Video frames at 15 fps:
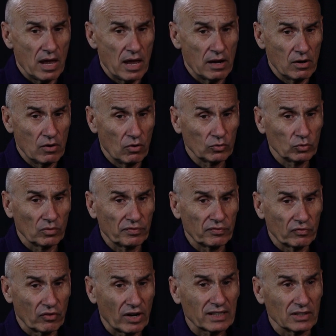a lot
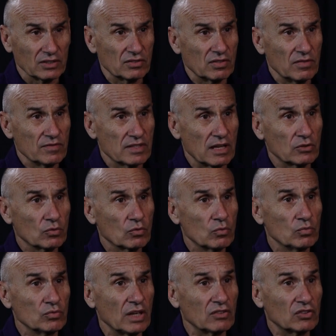of rockets that
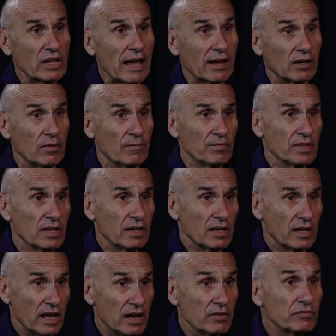could attack
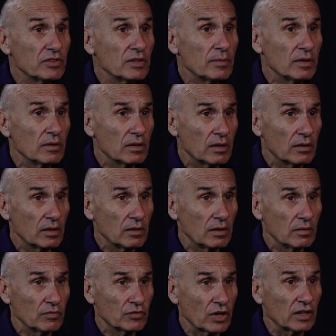every
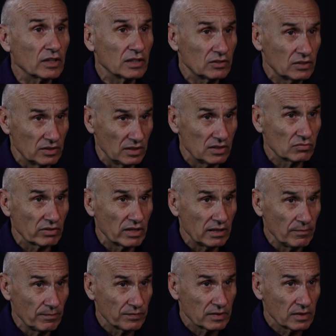target in Israel